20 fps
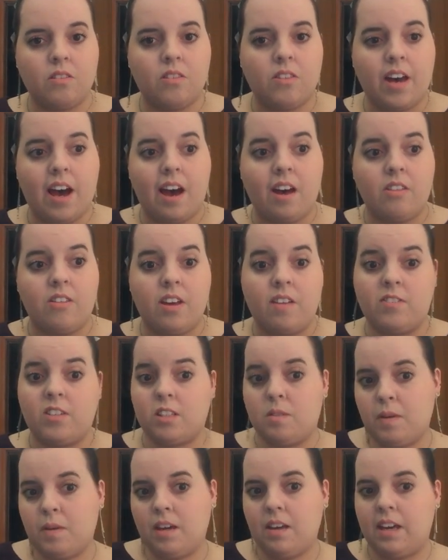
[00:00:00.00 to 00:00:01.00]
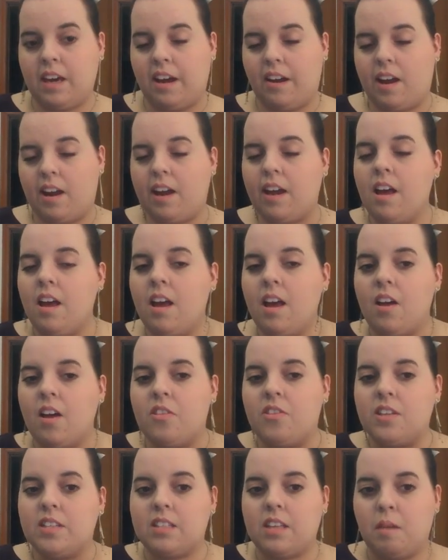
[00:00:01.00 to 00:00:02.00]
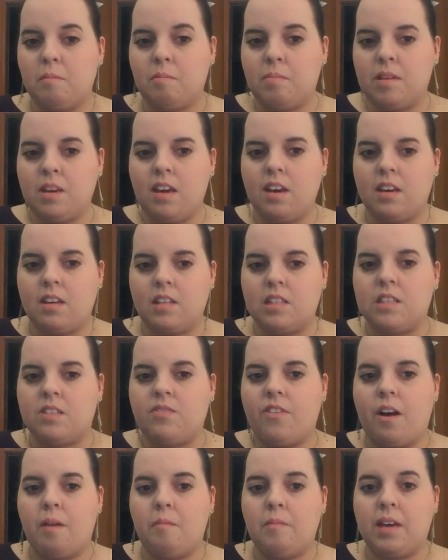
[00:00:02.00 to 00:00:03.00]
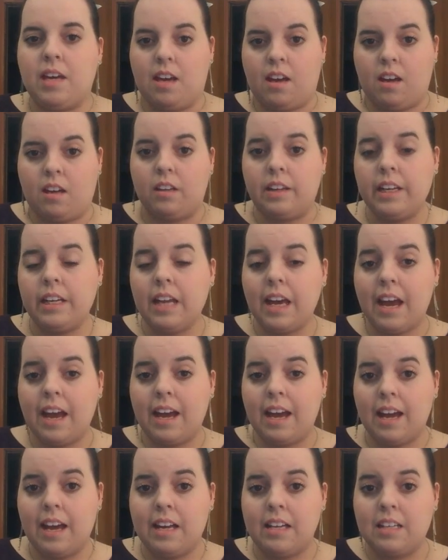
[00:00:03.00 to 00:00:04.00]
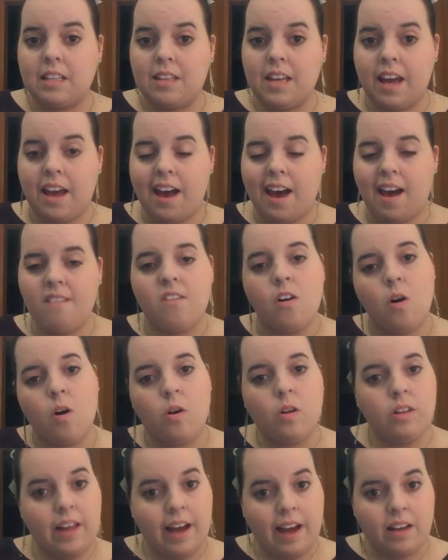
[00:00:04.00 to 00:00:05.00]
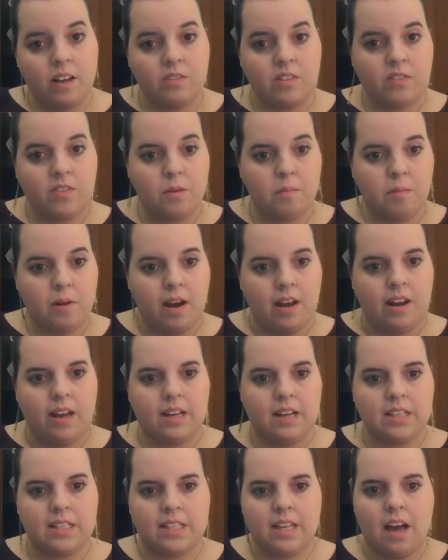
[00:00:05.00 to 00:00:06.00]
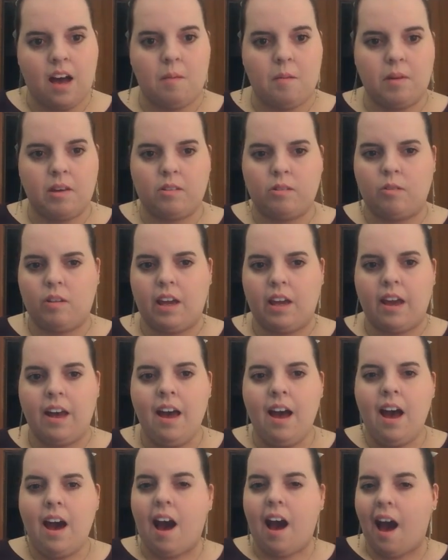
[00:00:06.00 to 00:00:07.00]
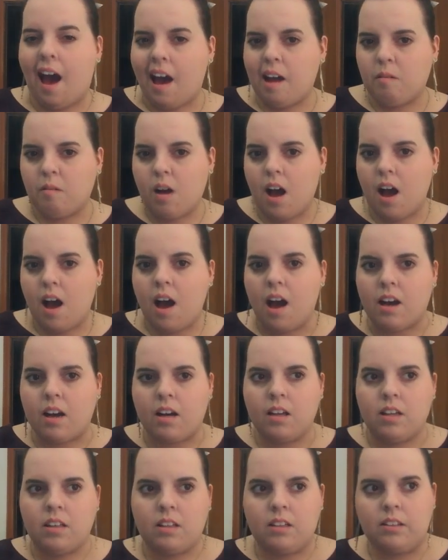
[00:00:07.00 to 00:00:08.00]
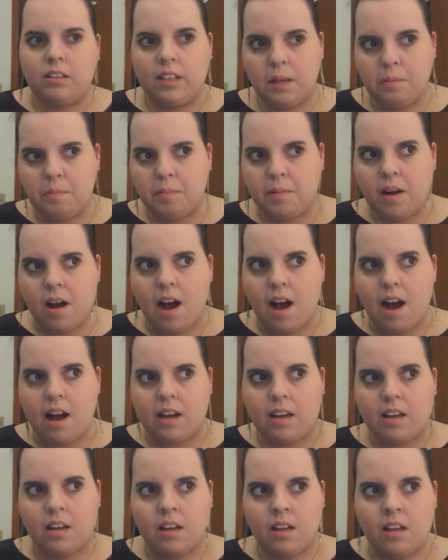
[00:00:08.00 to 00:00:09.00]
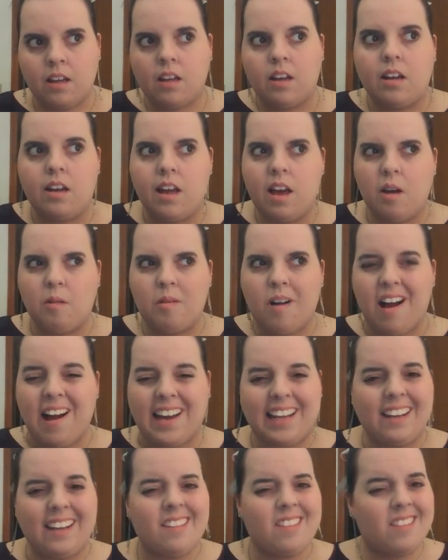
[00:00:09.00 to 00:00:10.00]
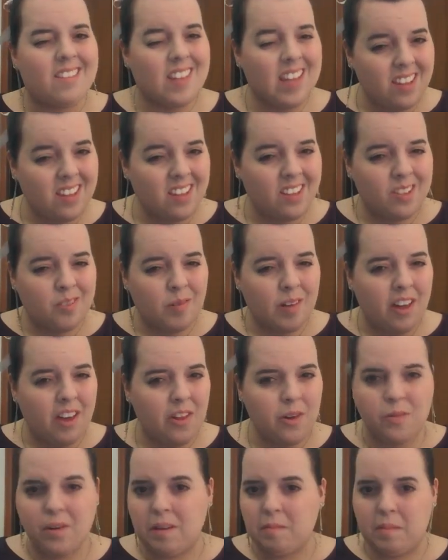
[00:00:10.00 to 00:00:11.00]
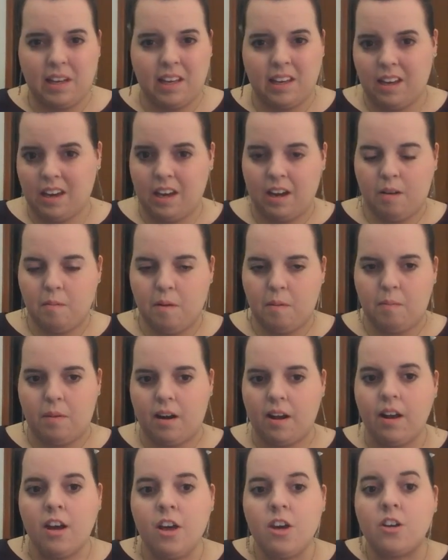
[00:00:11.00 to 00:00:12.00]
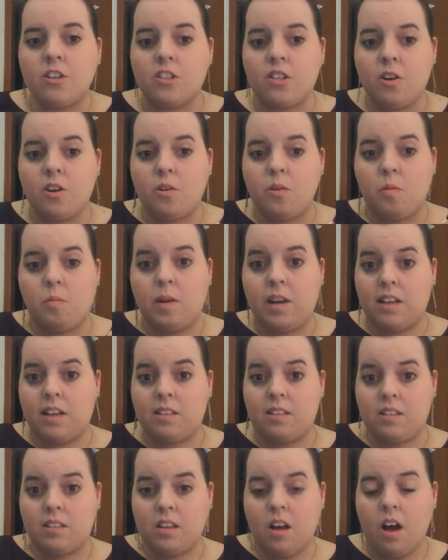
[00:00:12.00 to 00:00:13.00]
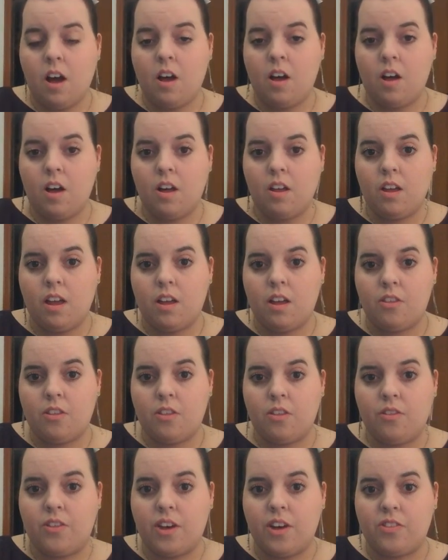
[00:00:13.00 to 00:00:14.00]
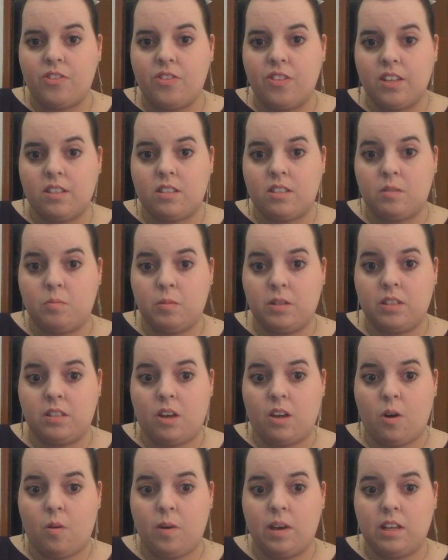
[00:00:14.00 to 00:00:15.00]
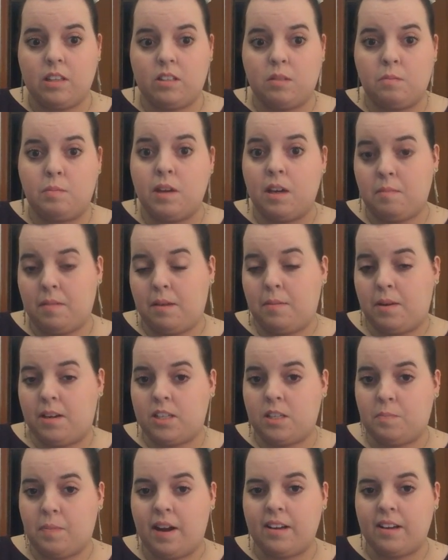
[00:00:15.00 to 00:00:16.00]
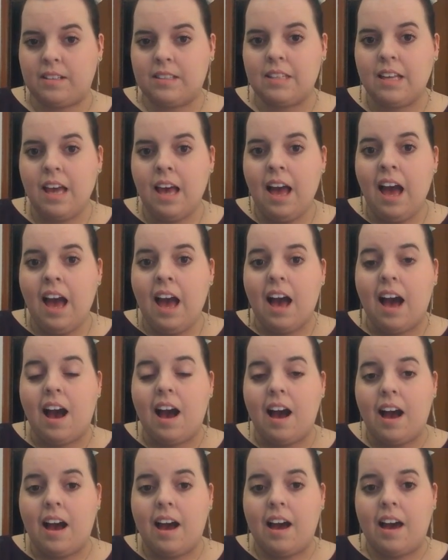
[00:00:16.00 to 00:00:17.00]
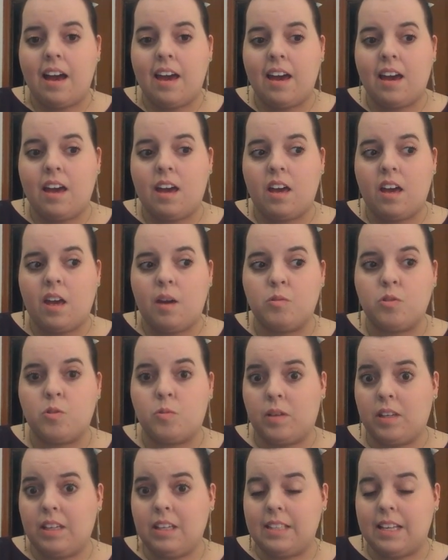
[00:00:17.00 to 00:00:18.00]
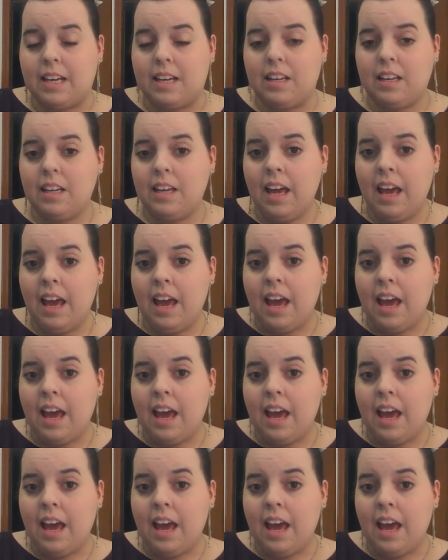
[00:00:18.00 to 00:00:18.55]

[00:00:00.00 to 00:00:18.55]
that they've just begun carrying. This company is from England, and they have a whole line of different products, um, including eye rock, lip rock, Nail Rock, and I think there's one other one, but I can't remember. So when I saw that this was going to be in my Birchbox, I was really excited.